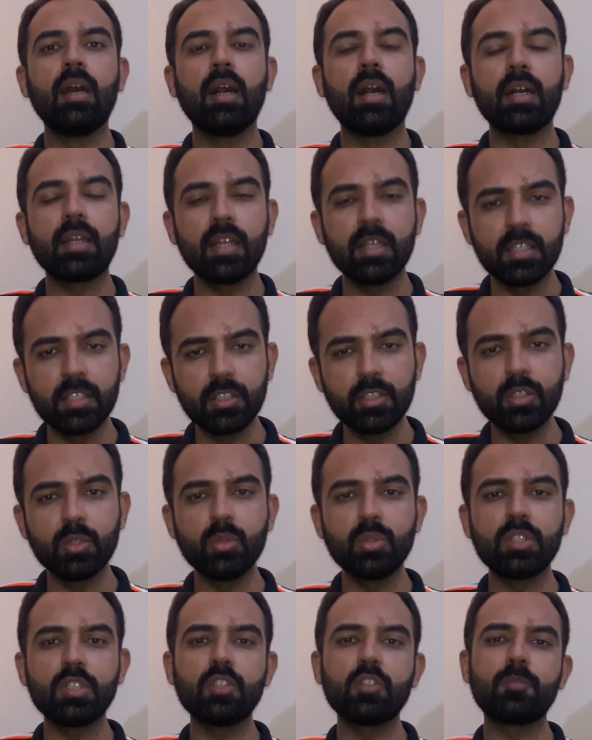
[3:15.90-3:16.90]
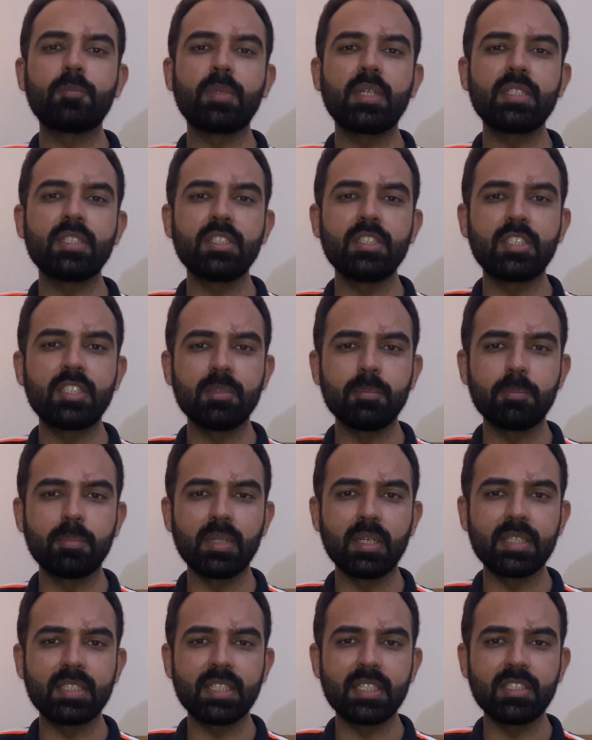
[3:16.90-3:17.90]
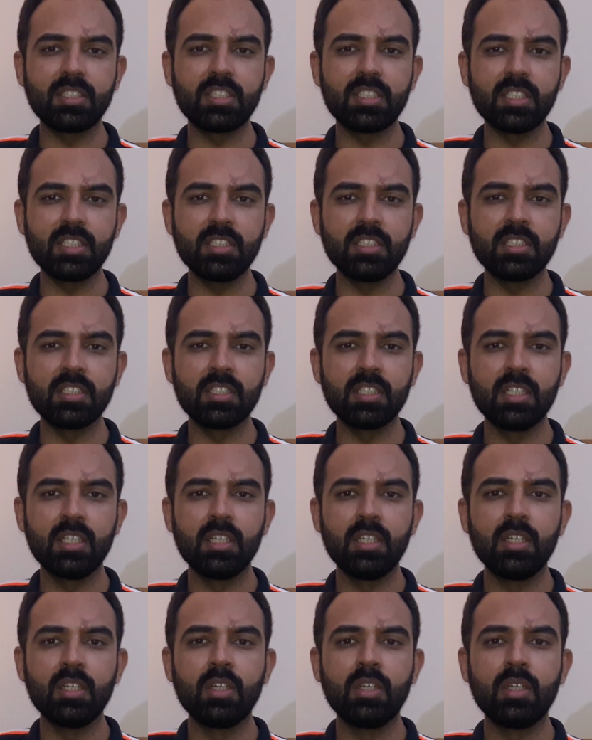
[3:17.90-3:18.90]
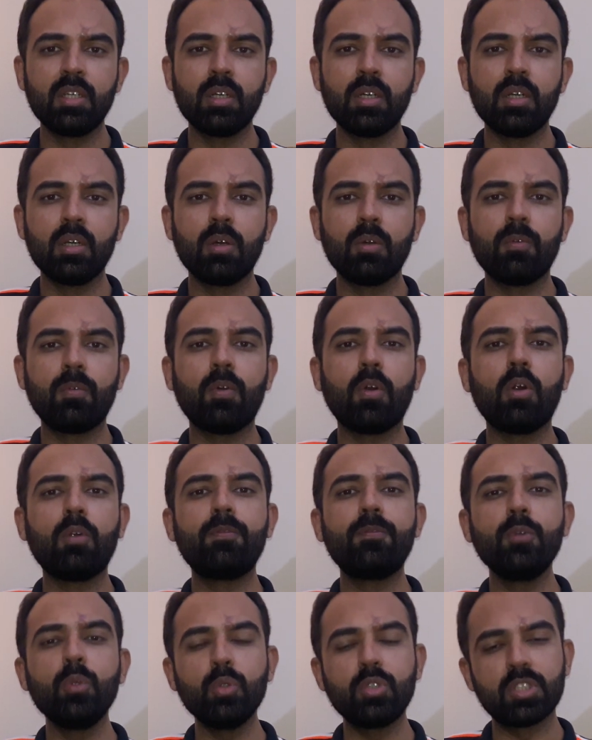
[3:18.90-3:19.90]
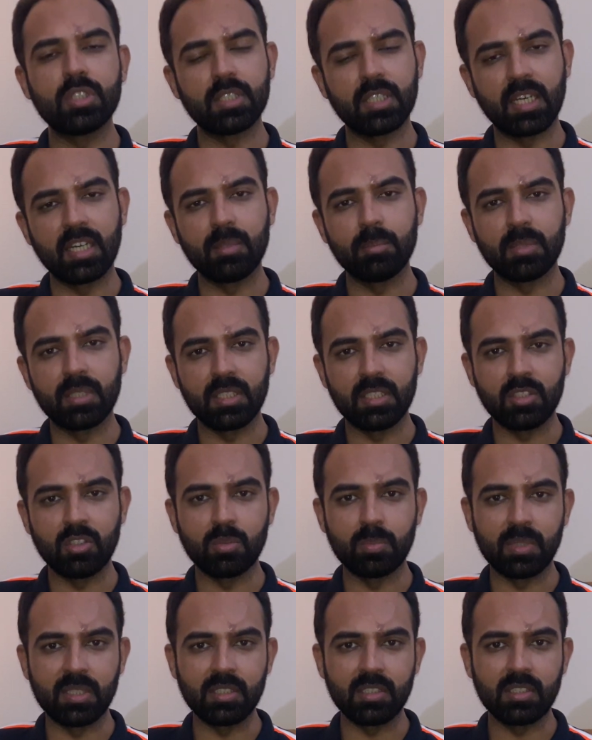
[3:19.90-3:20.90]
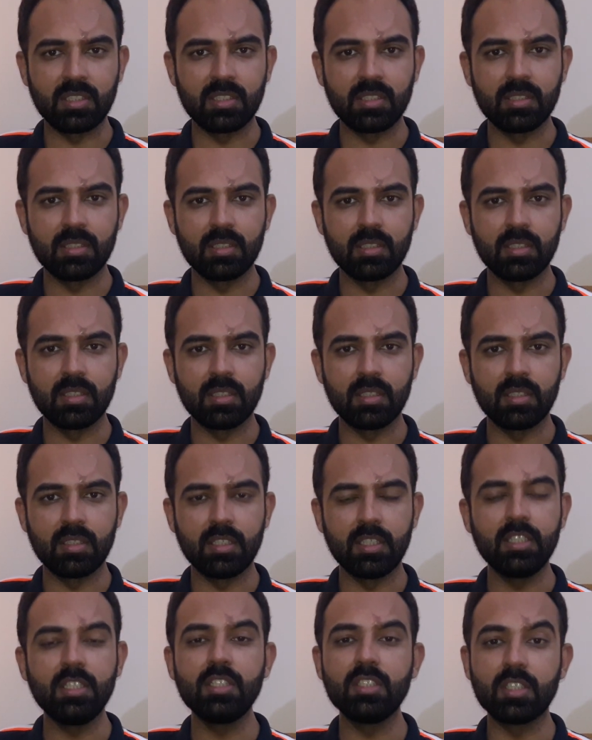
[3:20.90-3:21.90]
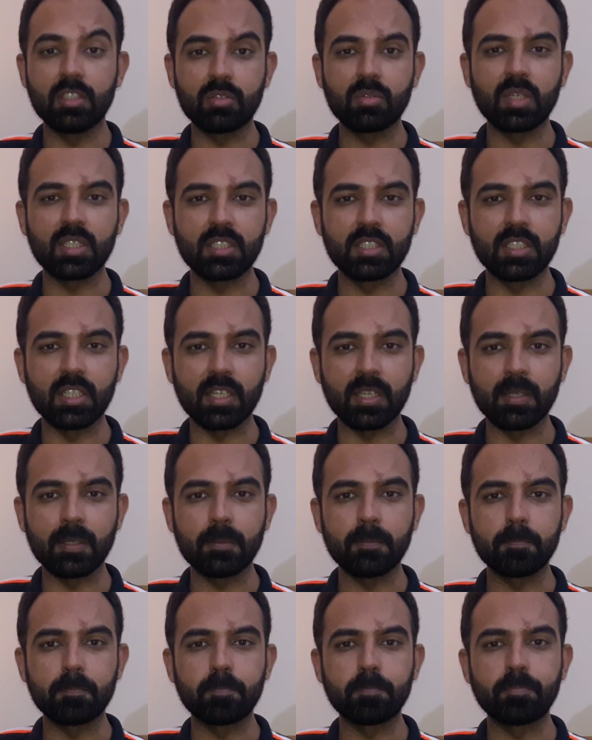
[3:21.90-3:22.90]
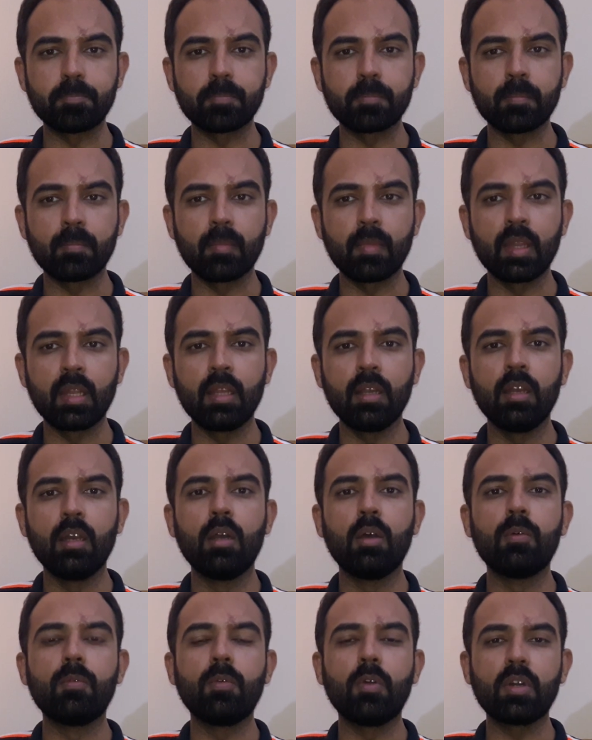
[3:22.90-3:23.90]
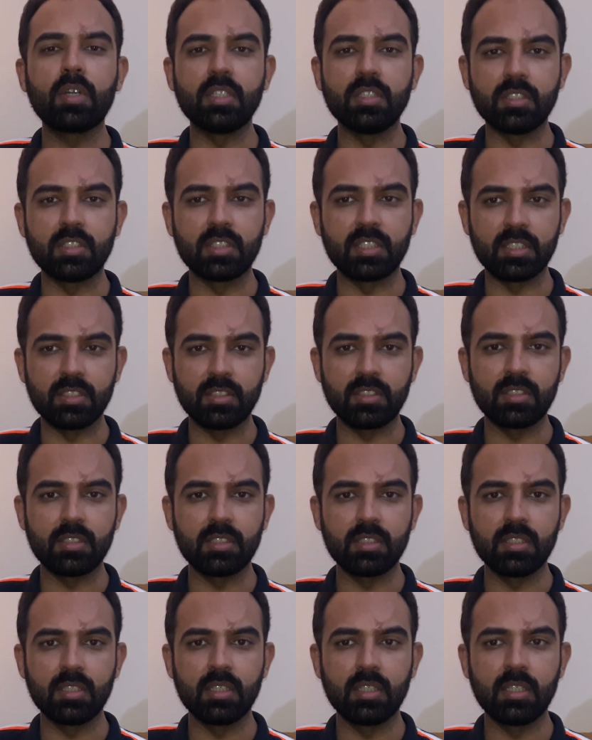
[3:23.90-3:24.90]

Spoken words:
Another usage of present simple tense is for future time arrangements. It is interesting. For instance,